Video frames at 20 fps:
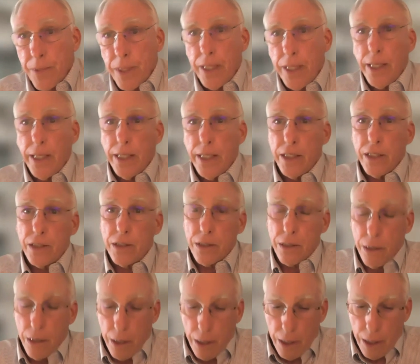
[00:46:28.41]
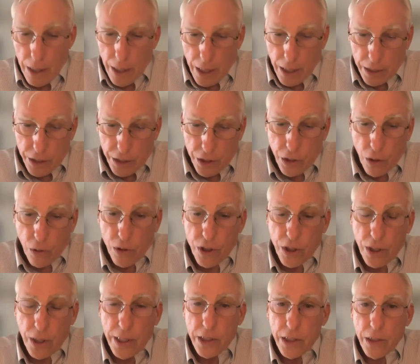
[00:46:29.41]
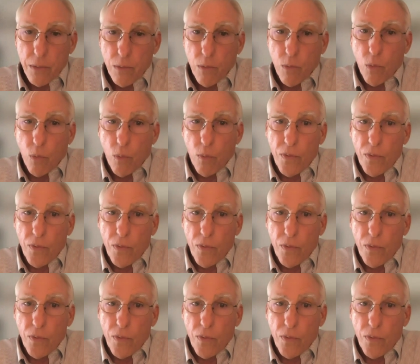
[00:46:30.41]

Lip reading: is socialism